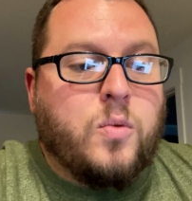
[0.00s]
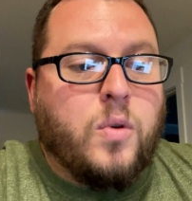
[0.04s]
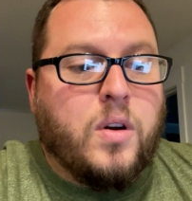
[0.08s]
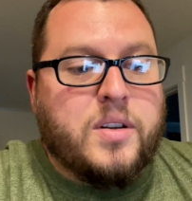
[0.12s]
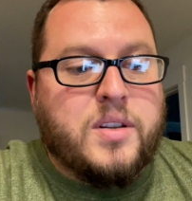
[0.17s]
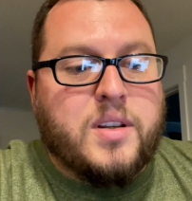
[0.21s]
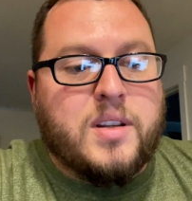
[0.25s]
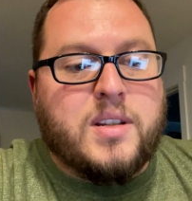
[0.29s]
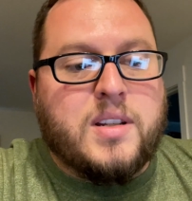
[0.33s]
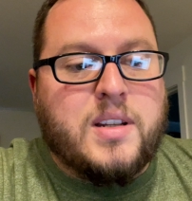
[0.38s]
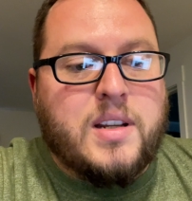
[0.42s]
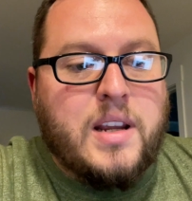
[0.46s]

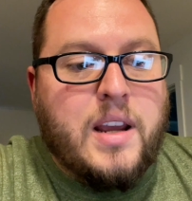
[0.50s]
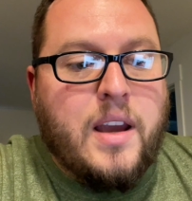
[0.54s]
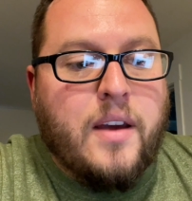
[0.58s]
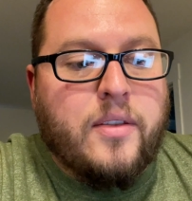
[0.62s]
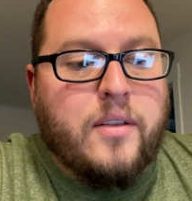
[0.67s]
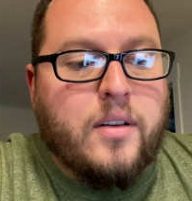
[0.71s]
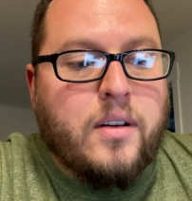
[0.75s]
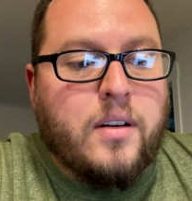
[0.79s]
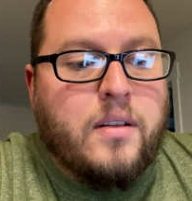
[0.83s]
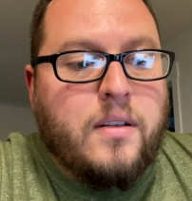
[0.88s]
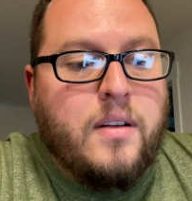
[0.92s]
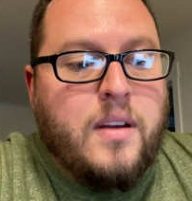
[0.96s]
watch this
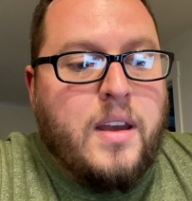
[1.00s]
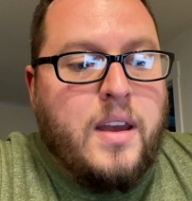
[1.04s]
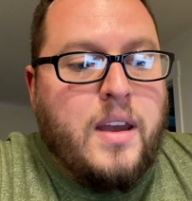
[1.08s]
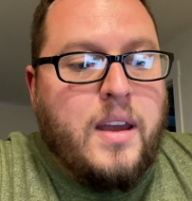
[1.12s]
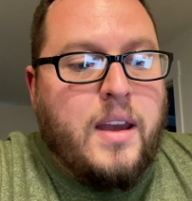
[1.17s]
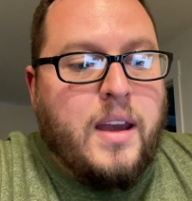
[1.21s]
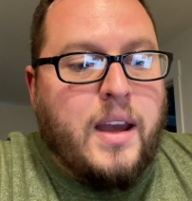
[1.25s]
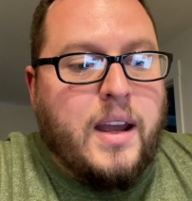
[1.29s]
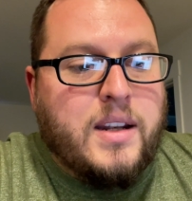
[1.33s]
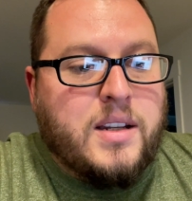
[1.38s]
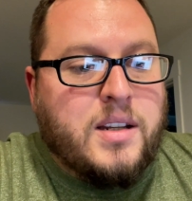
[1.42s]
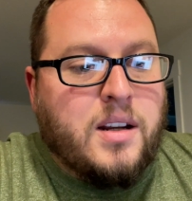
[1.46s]
together
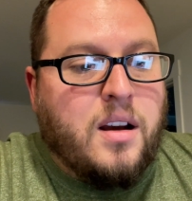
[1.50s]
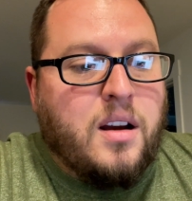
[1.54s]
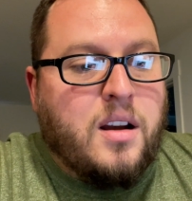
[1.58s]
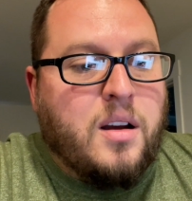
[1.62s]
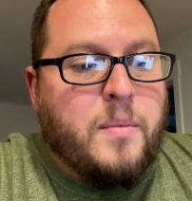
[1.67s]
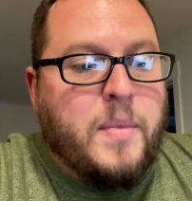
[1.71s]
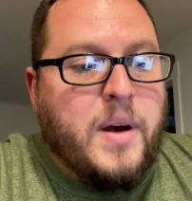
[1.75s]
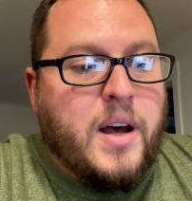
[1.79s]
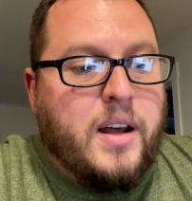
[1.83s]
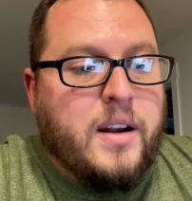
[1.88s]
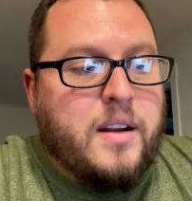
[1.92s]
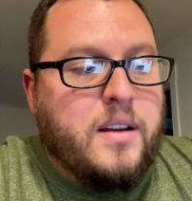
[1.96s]
and talk
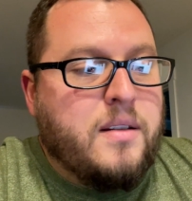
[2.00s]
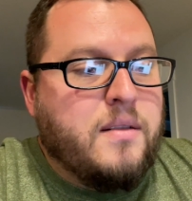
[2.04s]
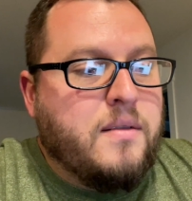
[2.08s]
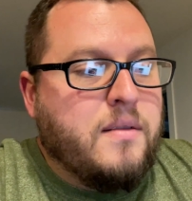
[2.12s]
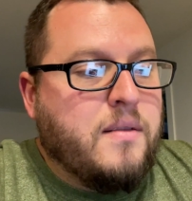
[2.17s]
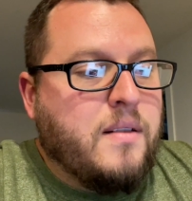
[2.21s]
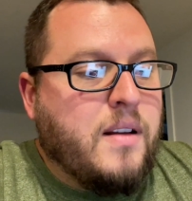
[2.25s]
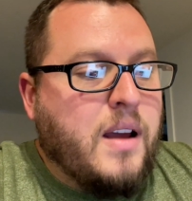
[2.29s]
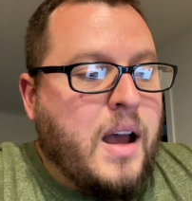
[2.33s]
about it.